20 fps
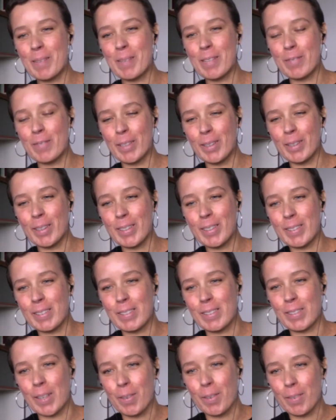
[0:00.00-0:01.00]
focus is
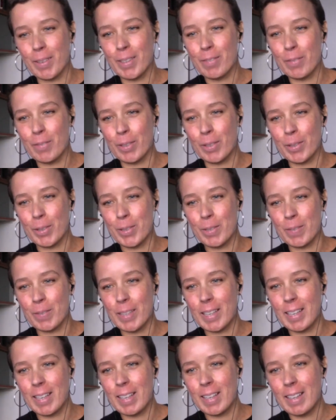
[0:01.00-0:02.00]
generally
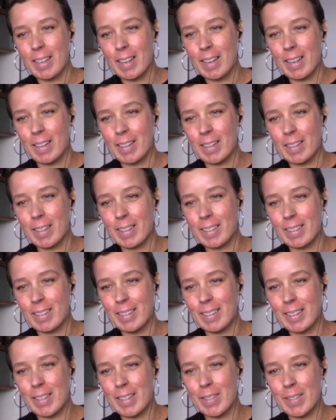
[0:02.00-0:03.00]
philosophy,
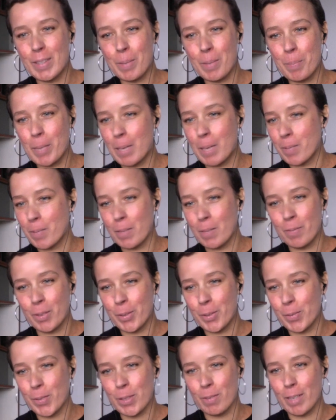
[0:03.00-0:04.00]
and some
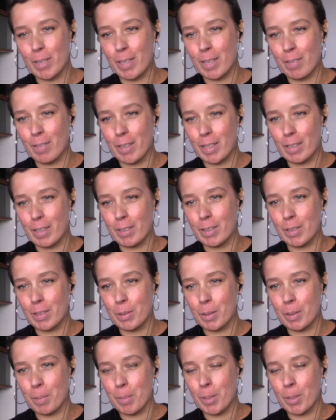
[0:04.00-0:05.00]
philosophers are really, really good at
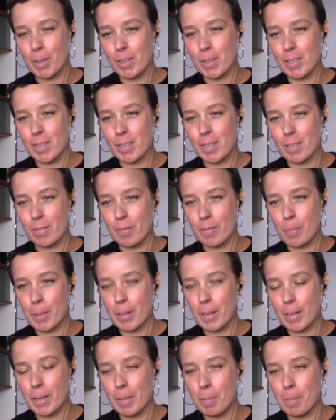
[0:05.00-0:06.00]
doing policy stuff, but
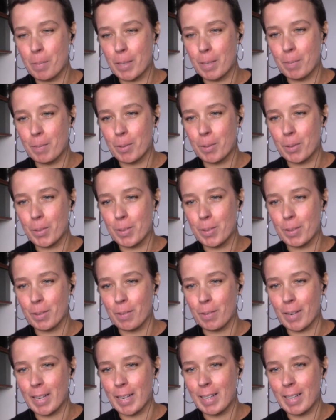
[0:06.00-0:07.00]
I'm not so
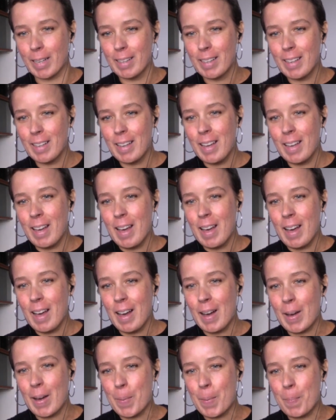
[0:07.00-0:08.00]
great,
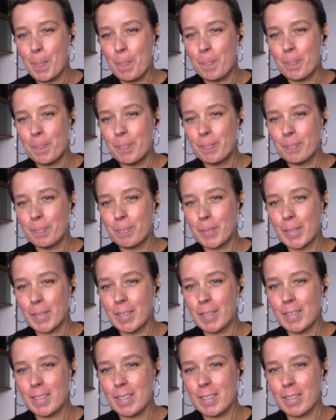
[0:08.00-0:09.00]

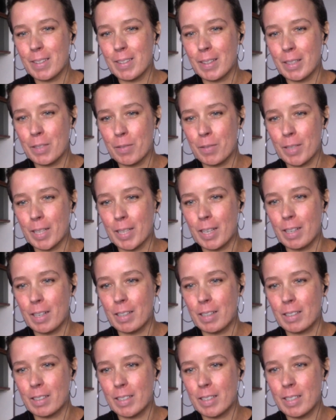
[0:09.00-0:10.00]
because I think it's really
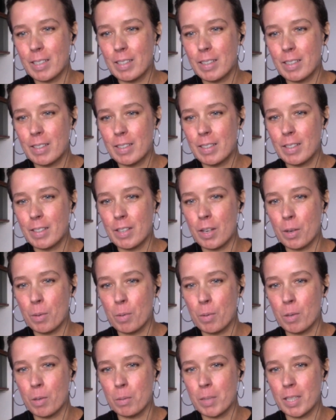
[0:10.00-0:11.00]
hard to know
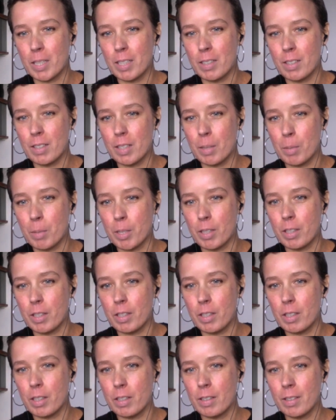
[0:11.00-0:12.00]
what would actually
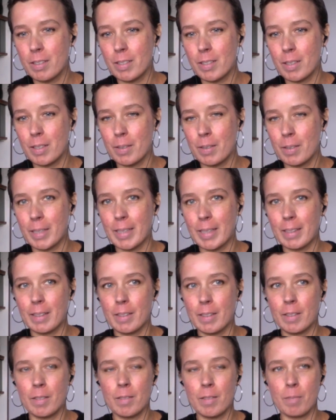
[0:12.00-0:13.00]
work. So I
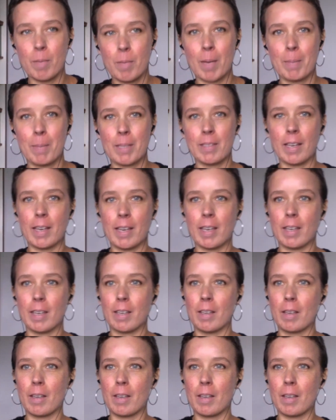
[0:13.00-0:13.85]
can say